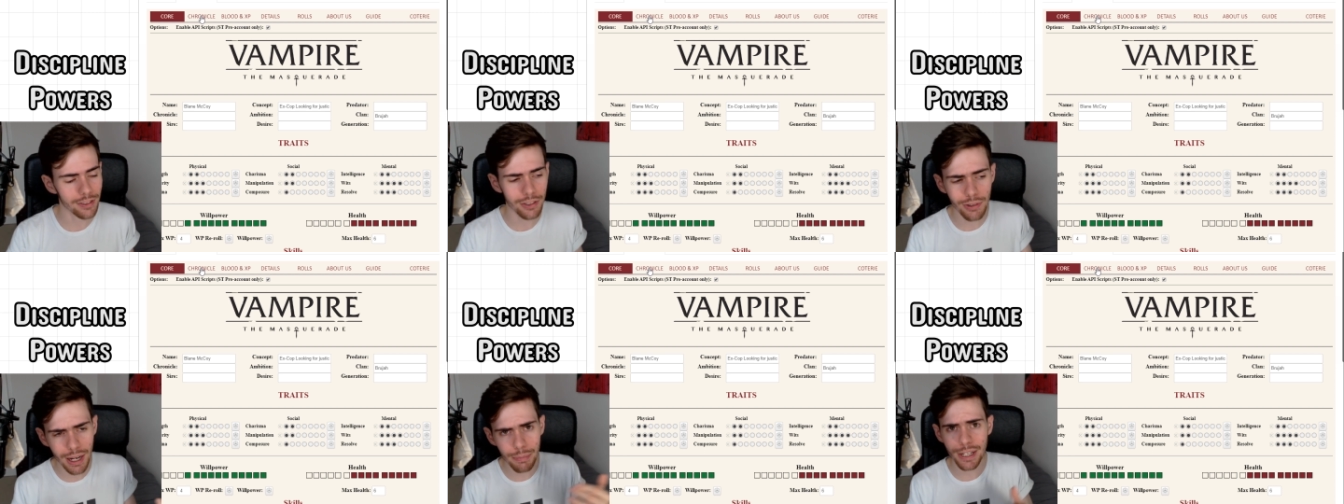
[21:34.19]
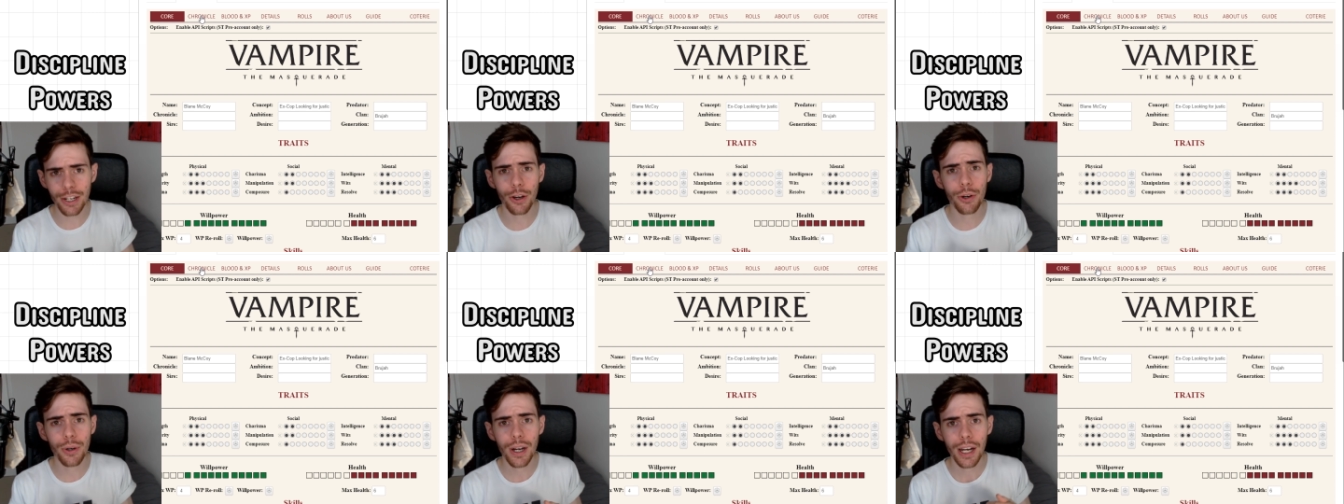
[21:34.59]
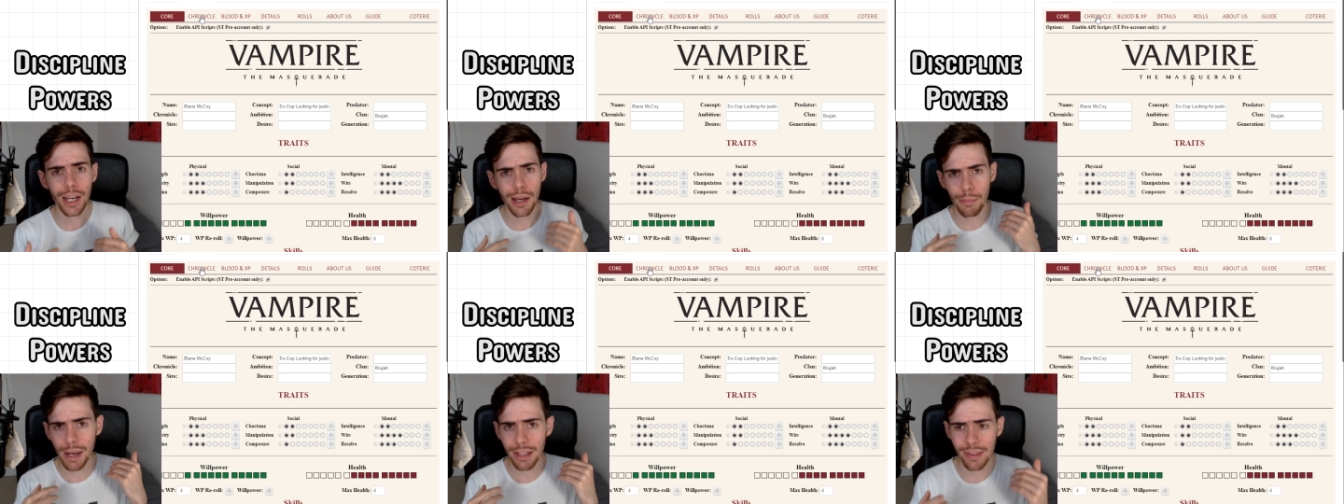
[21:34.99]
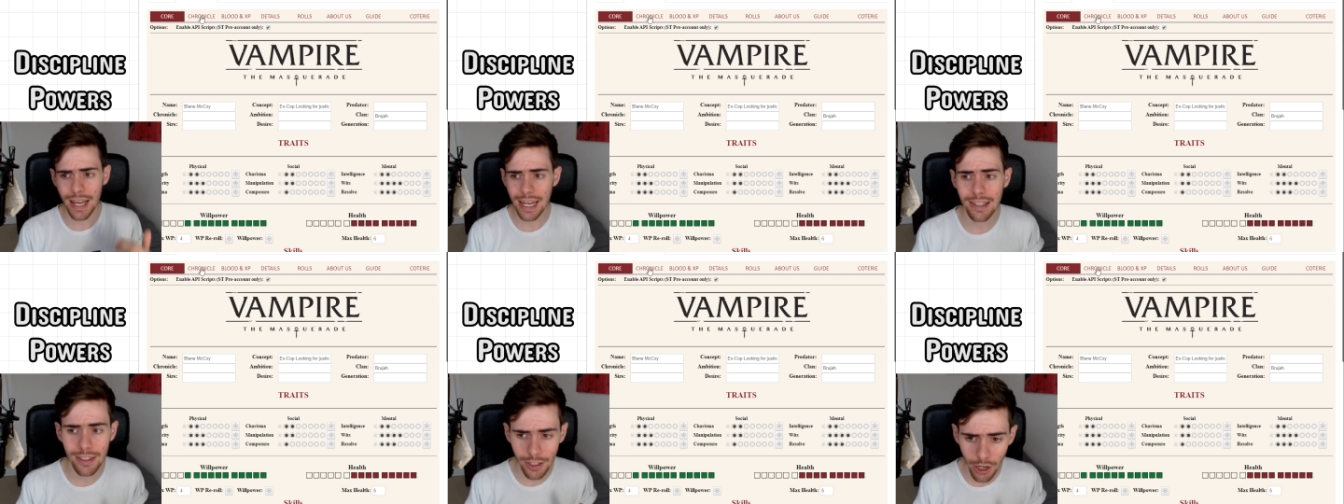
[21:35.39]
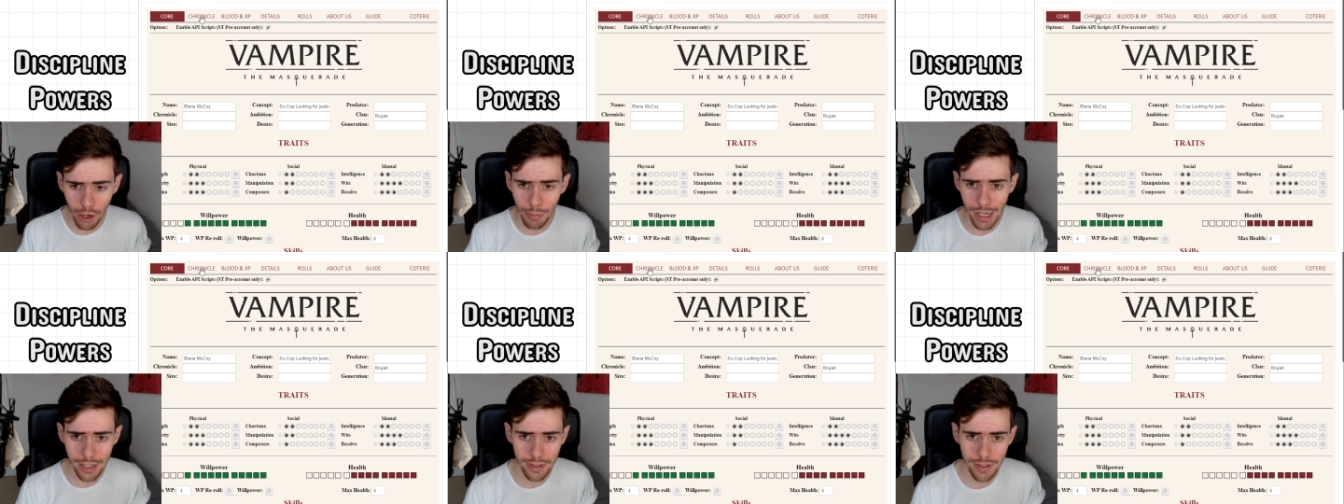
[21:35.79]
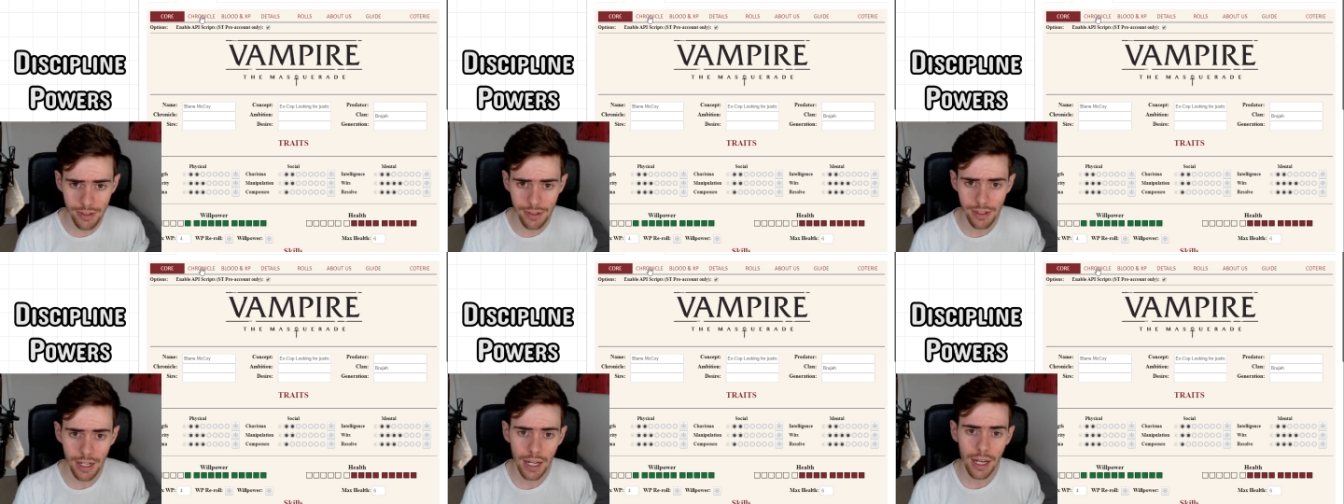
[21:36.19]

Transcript: So let me know about that in the comments.